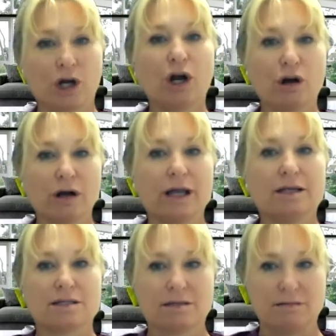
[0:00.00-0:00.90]

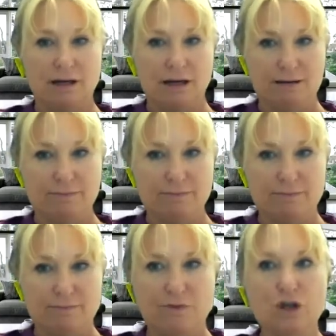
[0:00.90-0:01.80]
current
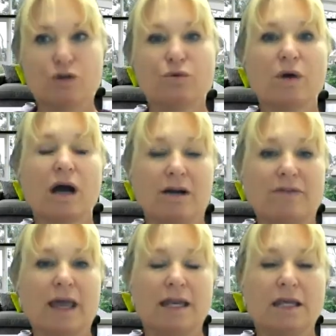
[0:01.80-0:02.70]
view of
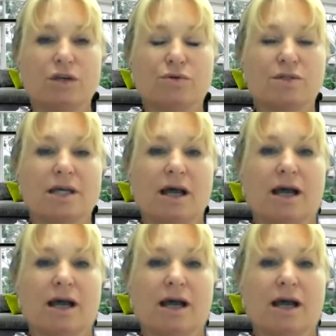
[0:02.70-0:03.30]
ADUs.